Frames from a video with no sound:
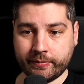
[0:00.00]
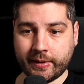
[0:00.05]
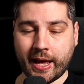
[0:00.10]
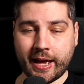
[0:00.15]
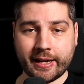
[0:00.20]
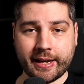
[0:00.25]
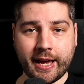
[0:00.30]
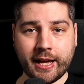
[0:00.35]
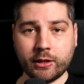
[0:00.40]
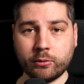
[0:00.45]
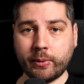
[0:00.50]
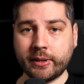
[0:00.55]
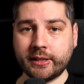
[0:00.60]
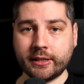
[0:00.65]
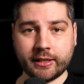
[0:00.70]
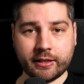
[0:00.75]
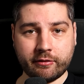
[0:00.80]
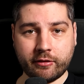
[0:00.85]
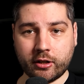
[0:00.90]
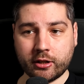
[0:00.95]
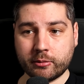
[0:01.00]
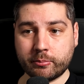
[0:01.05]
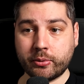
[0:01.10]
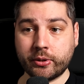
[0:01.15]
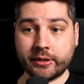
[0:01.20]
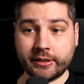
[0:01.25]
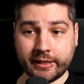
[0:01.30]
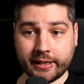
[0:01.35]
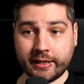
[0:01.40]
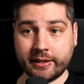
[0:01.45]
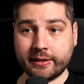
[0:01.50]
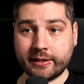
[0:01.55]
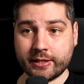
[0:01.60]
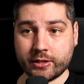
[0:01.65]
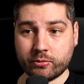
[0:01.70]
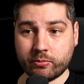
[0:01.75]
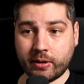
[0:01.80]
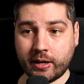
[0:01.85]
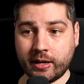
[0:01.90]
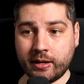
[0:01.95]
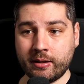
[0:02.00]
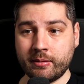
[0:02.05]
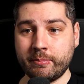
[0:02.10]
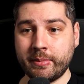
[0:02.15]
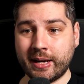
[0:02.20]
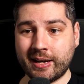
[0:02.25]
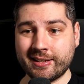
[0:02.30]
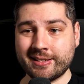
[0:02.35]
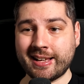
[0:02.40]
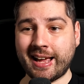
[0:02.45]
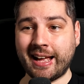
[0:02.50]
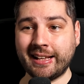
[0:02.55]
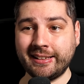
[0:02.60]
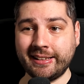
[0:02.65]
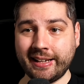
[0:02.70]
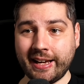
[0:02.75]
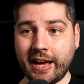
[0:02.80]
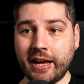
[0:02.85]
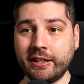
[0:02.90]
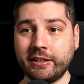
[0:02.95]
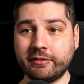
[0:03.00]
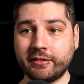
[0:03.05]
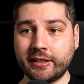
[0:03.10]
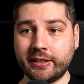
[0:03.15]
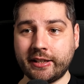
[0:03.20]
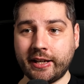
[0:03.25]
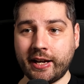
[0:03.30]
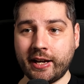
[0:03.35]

I get why the developer did it this way because at the end of the